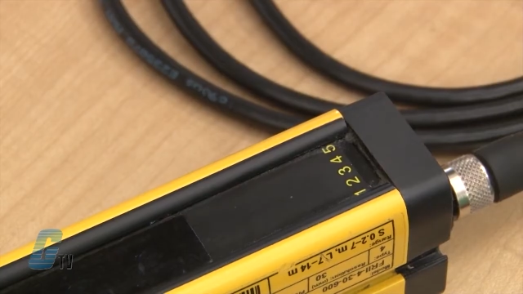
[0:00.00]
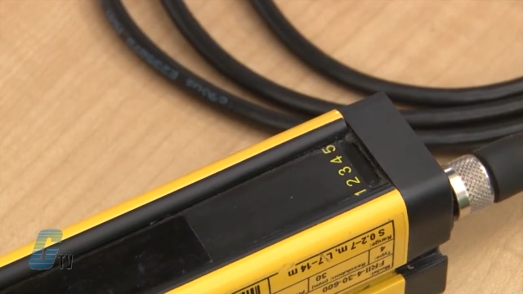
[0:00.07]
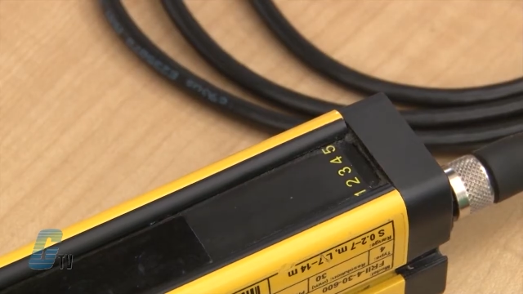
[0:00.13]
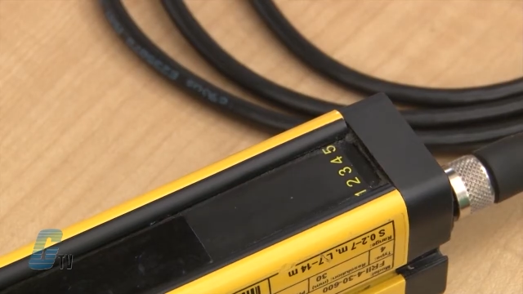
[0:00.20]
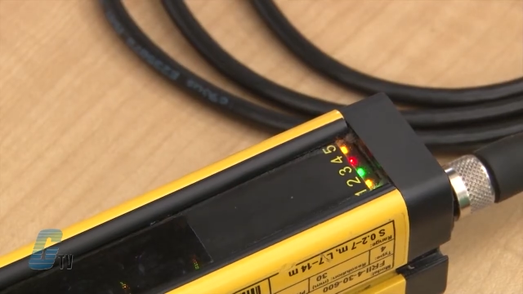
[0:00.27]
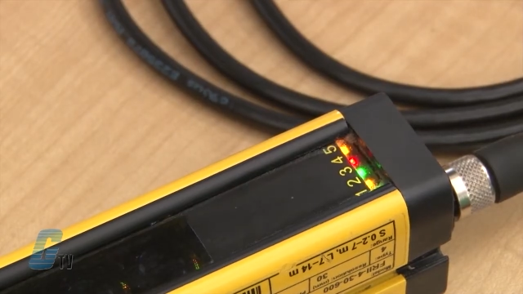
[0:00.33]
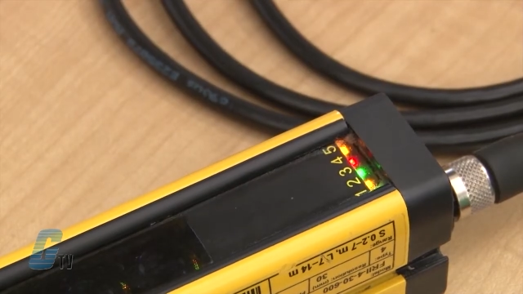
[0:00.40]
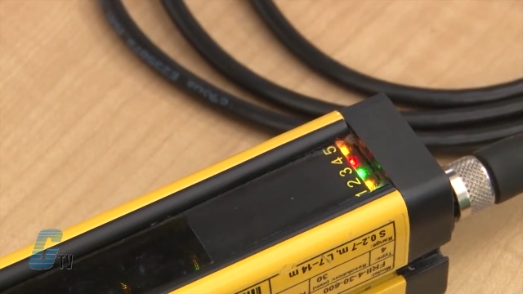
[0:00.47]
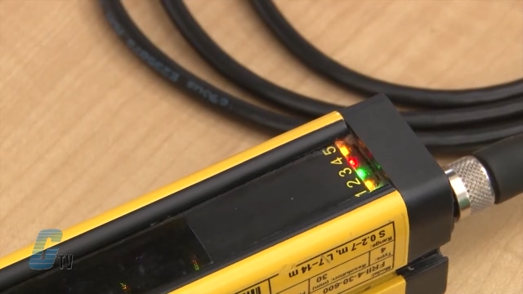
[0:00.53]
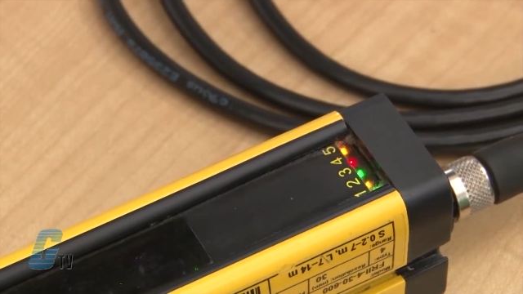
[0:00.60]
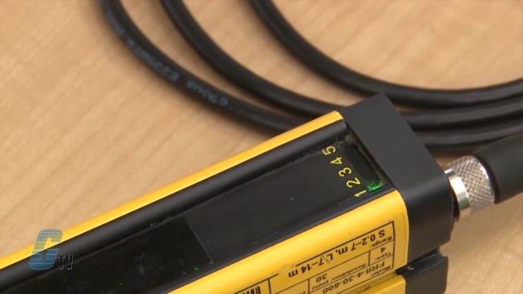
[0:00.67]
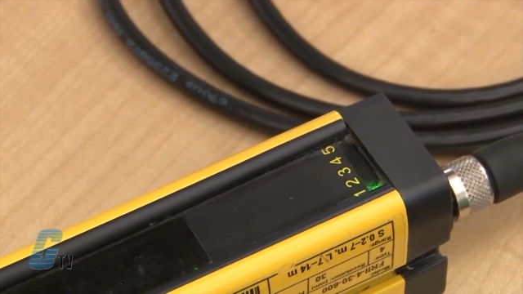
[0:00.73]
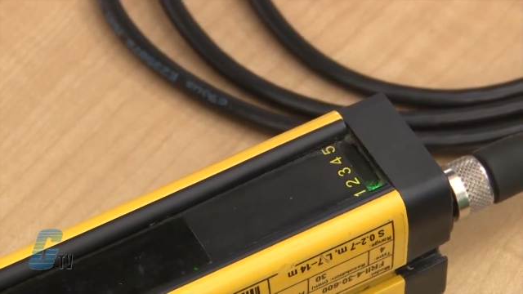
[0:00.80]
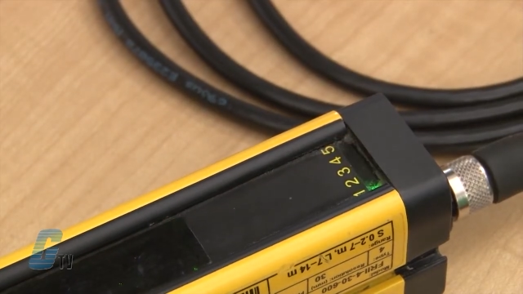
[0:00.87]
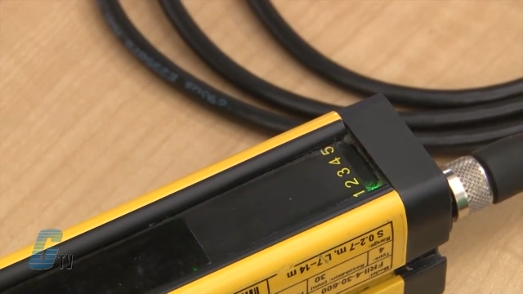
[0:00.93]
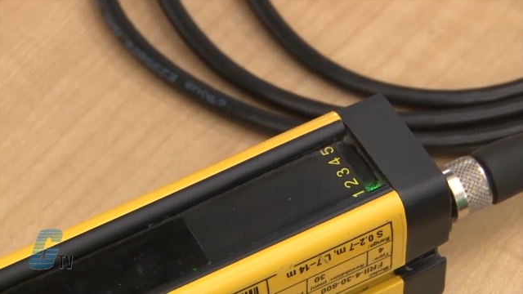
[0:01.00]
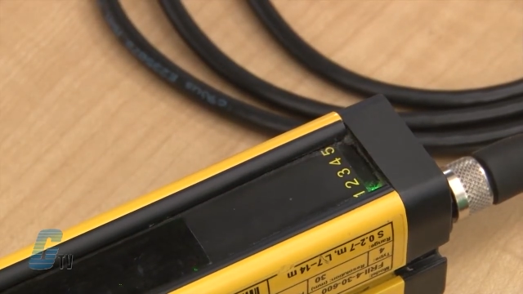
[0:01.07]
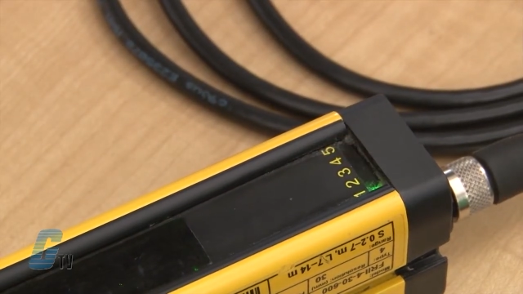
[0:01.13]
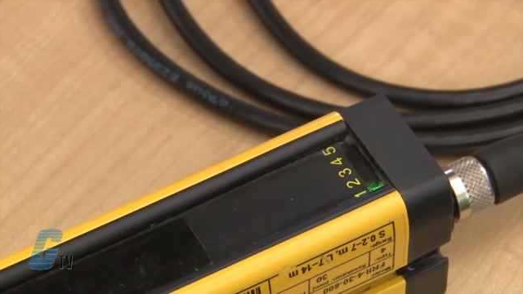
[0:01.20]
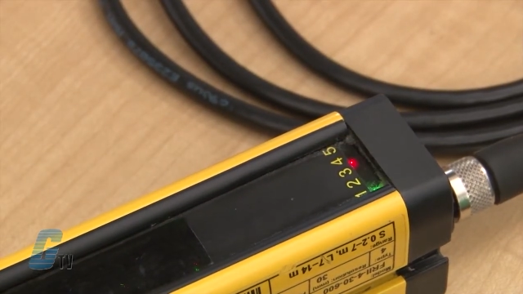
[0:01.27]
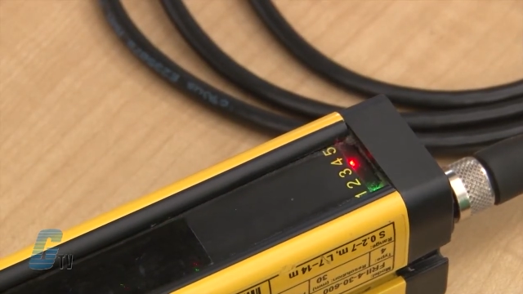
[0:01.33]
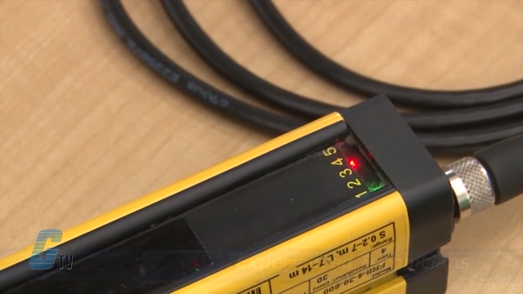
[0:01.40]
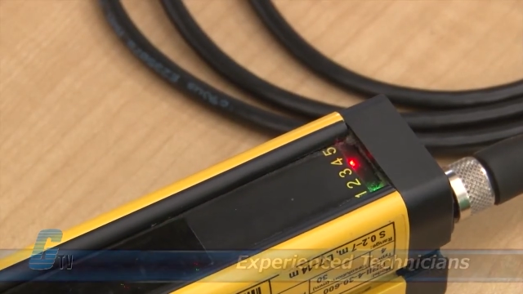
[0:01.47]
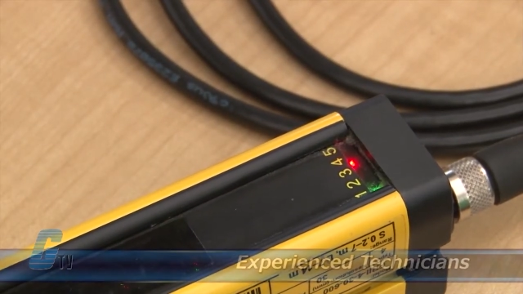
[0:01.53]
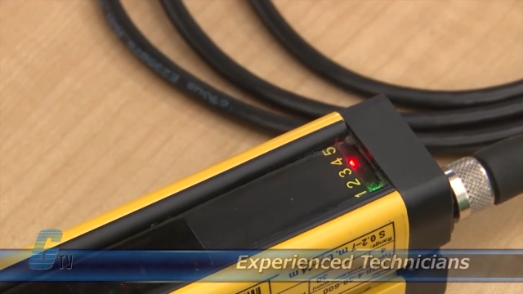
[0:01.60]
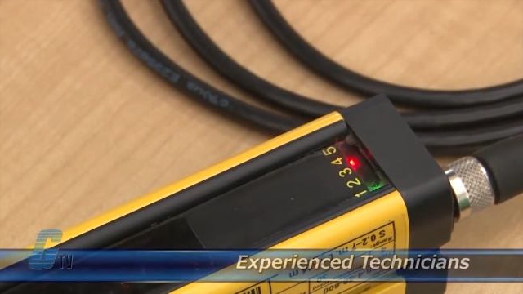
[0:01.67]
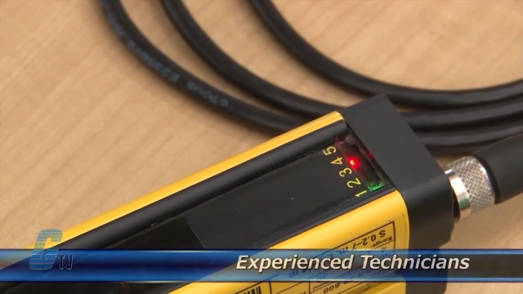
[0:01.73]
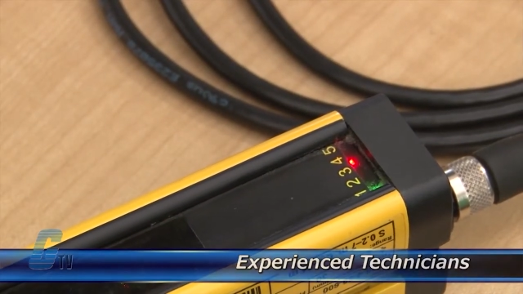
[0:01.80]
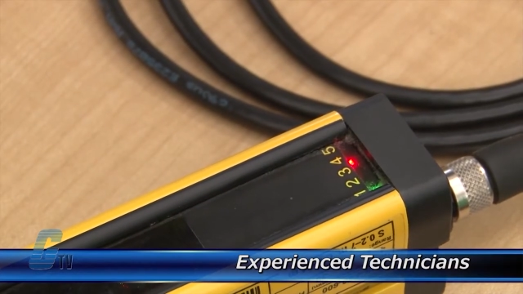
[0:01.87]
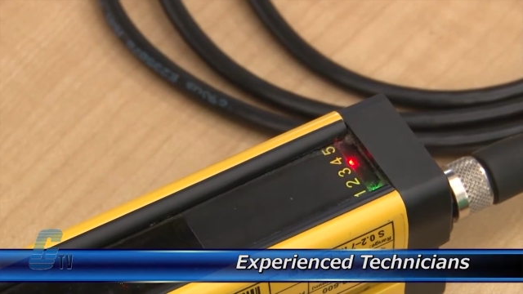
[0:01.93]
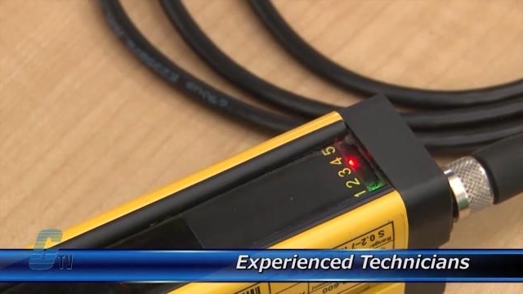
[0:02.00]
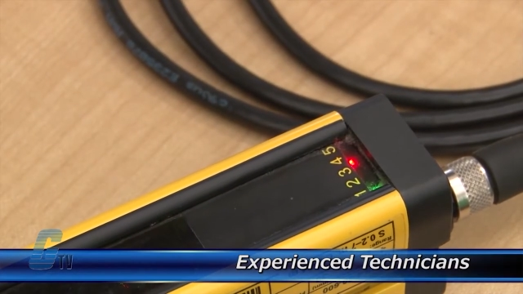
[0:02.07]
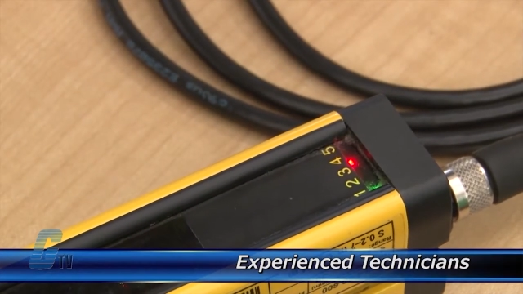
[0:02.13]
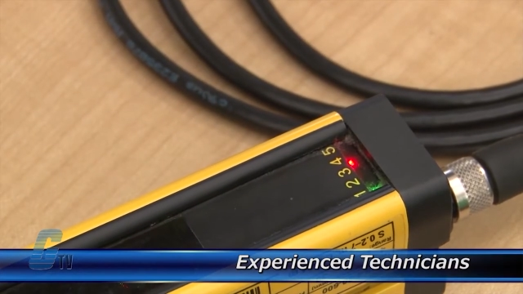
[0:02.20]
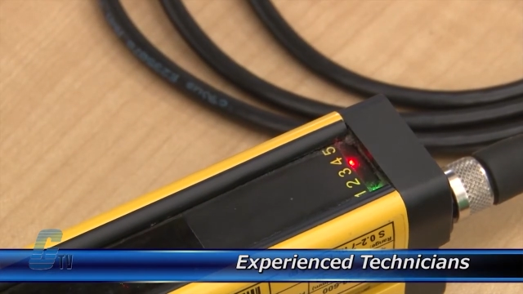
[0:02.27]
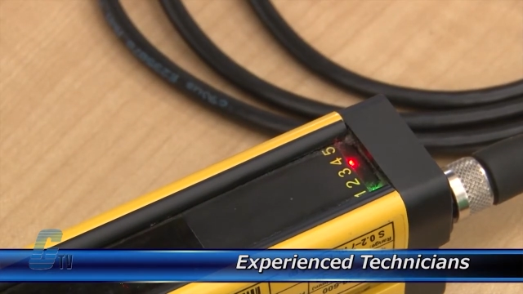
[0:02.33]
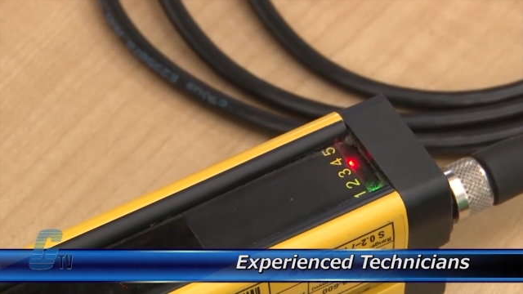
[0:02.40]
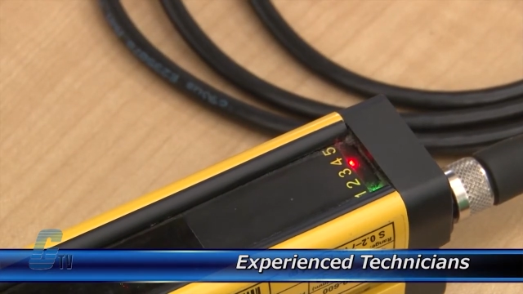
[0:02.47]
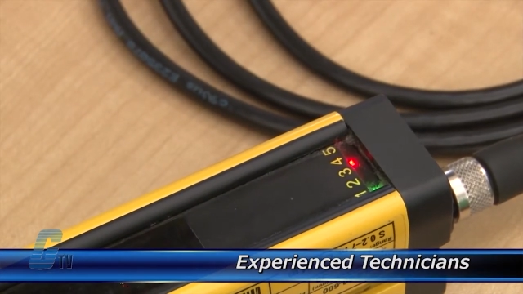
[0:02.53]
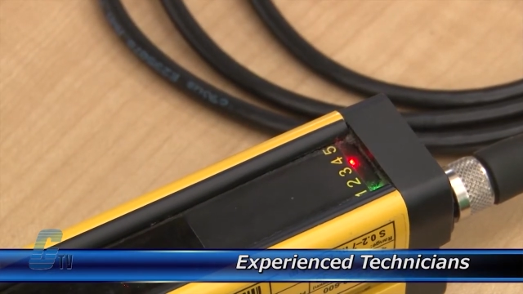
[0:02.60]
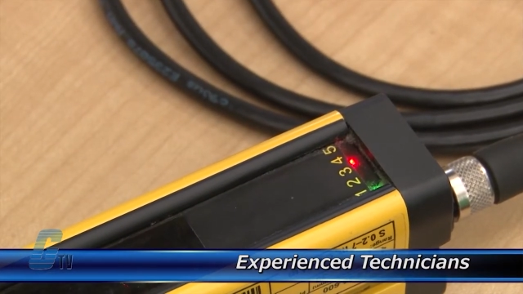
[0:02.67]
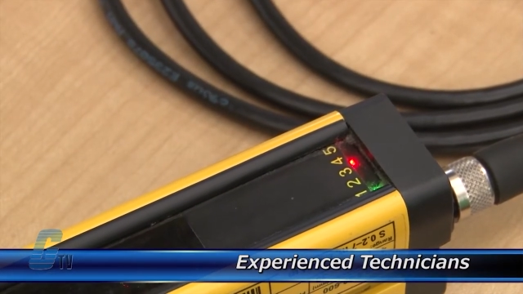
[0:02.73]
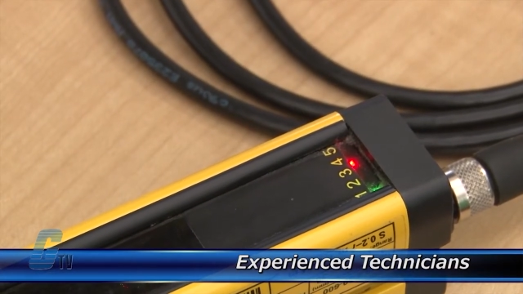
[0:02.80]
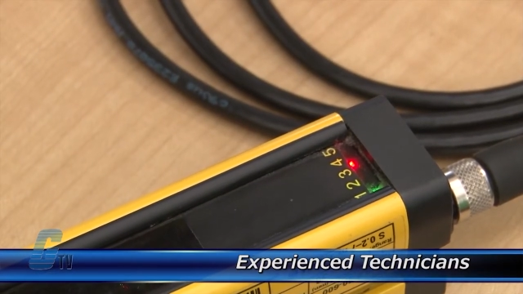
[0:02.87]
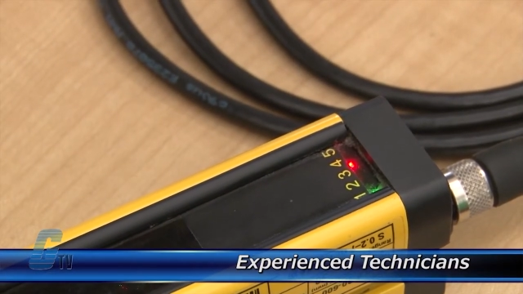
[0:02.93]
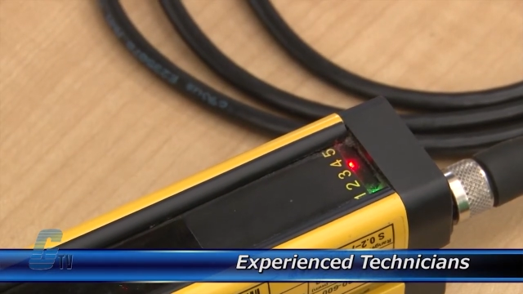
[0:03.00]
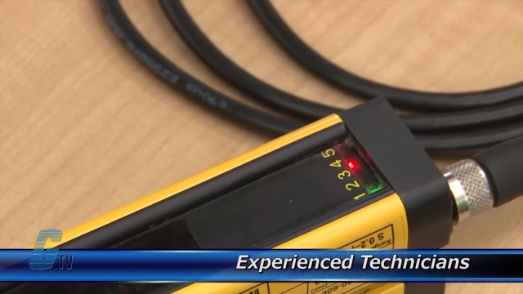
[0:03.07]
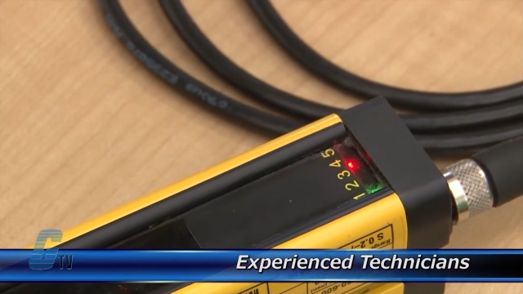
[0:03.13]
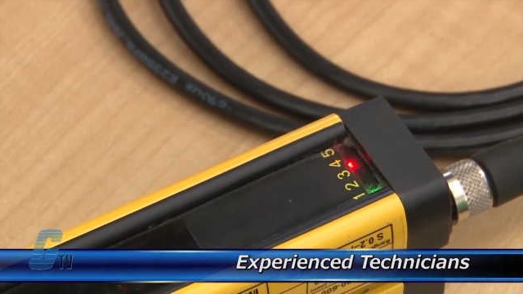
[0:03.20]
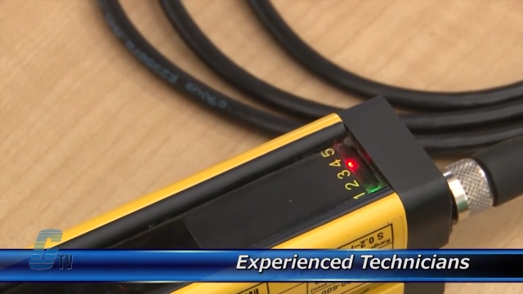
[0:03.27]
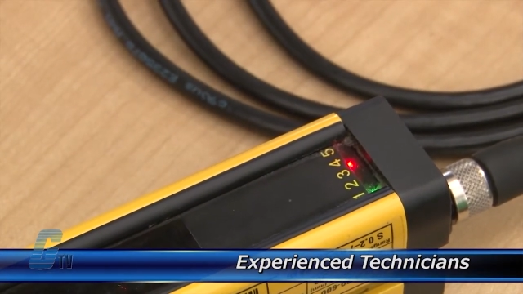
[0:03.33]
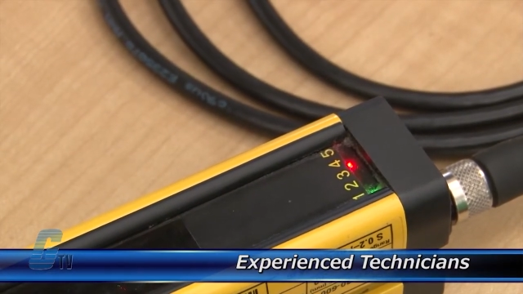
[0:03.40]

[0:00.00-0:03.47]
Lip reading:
No face is visible, so there are no lips to read.